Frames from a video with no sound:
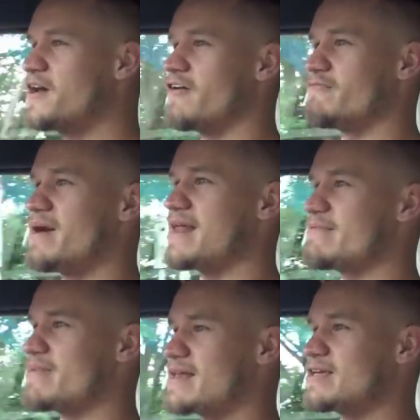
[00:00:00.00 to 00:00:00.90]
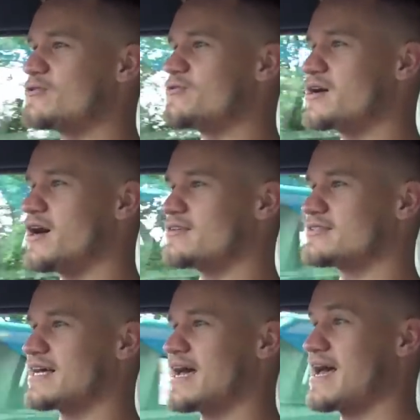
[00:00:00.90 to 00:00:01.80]
of many many cool
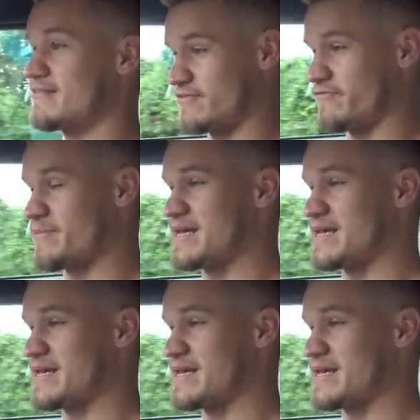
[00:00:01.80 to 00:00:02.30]
cars to for